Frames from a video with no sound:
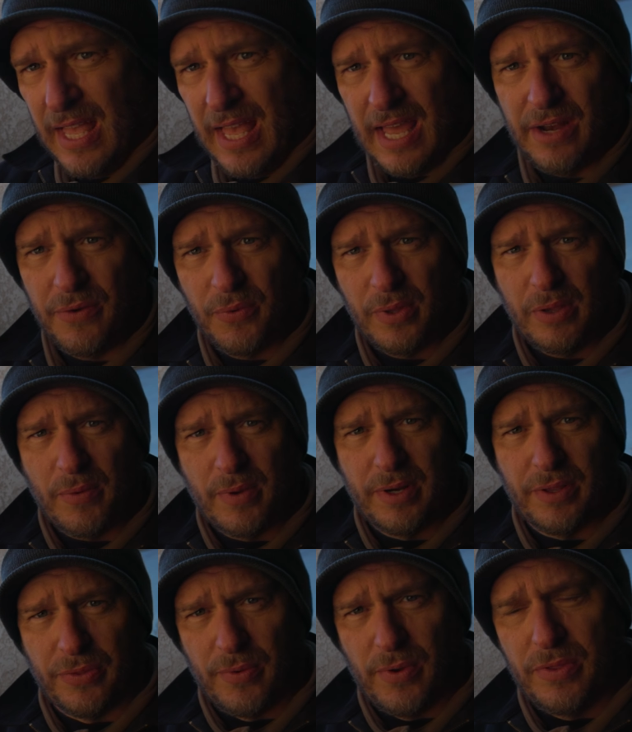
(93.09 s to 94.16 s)
I didn't really want to
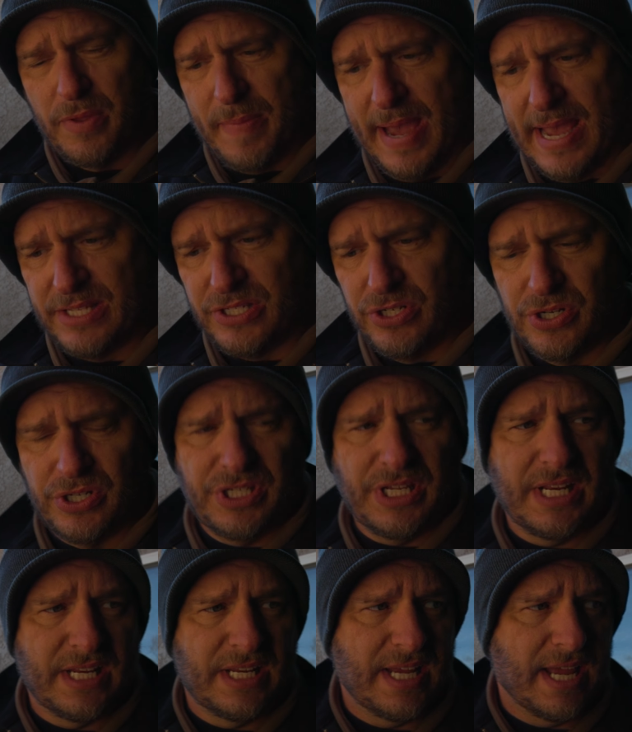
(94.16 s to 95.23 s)
throw the passenger
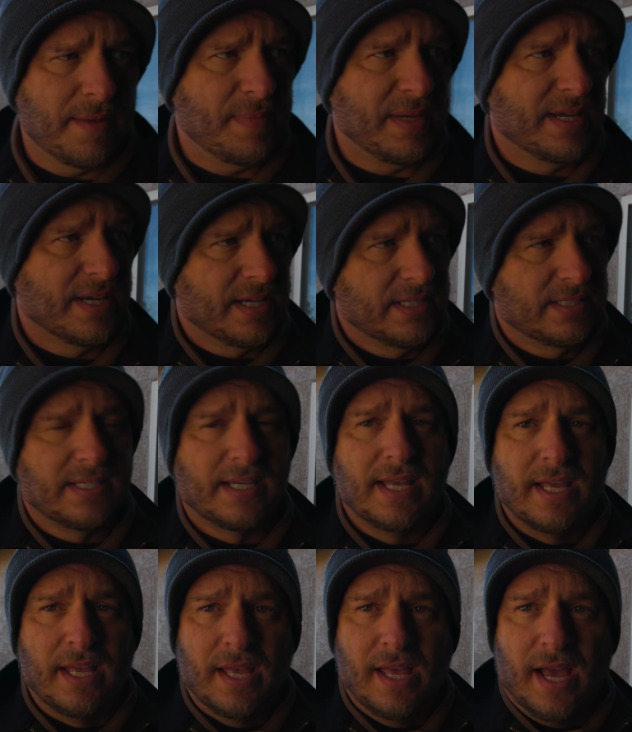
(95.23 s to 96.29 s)
seat in yet because
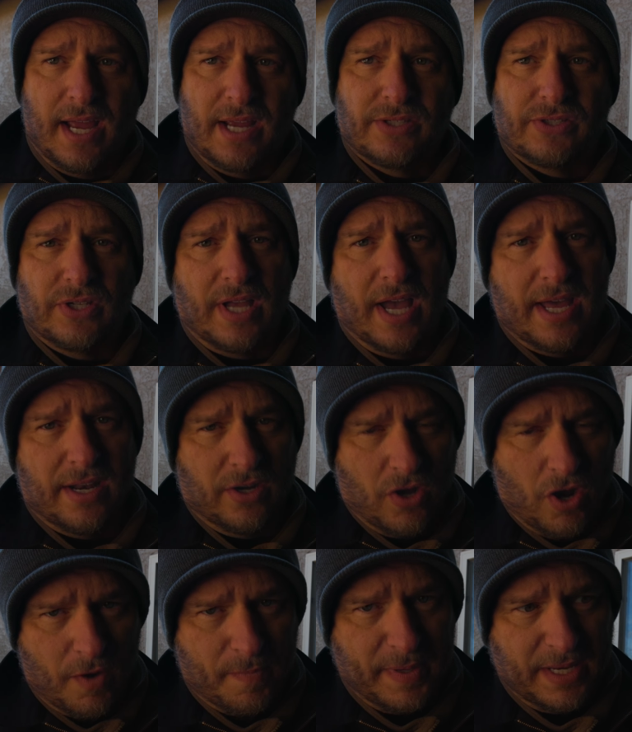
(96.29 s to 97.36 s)
I also got a
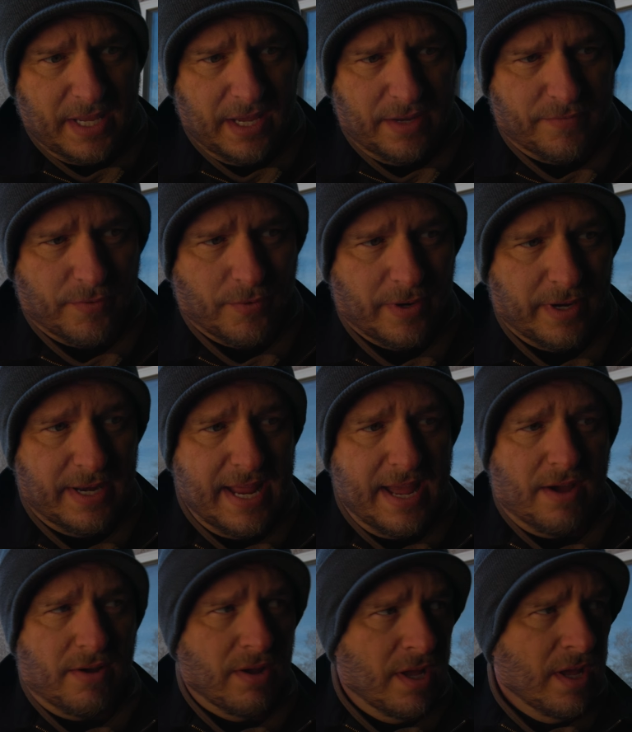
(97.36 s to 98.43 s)
carpet kit for it.
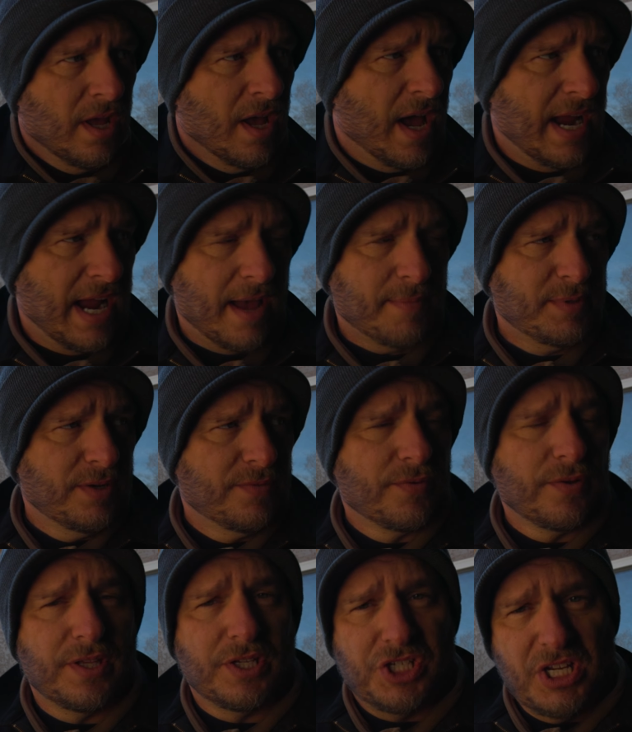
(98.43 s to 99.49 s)
Now, I opted for
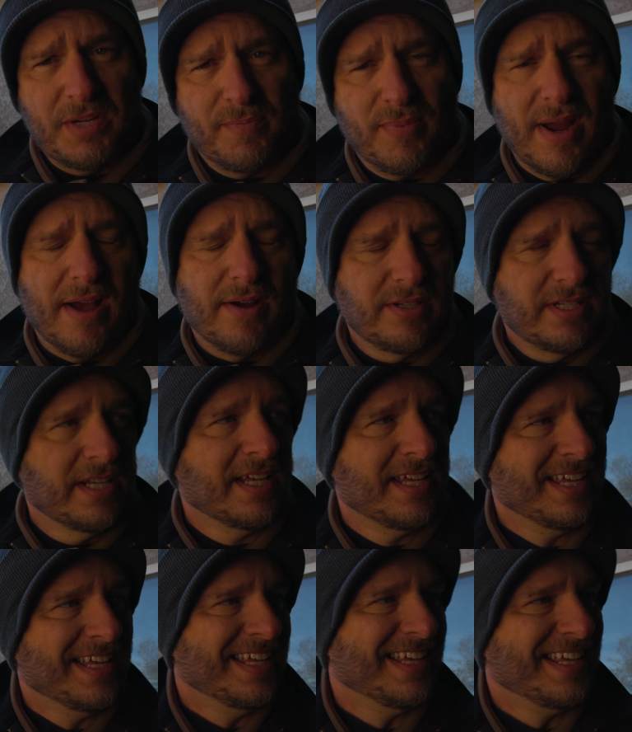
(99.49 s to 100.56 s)
the cheap route.
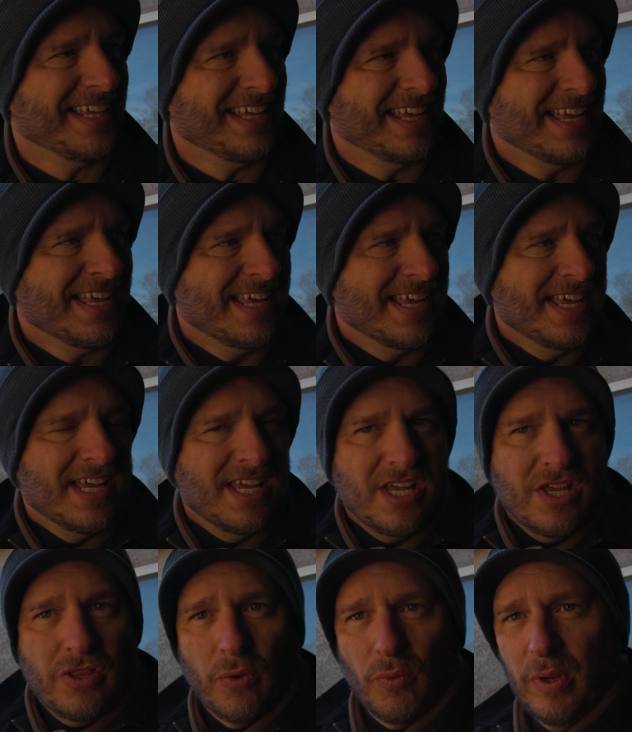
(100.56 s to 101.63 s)

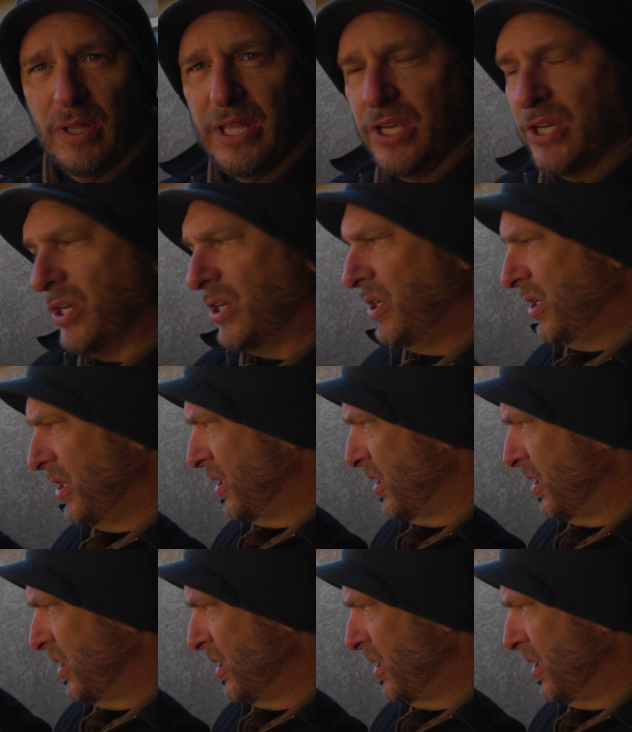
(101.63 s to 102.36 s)
The really good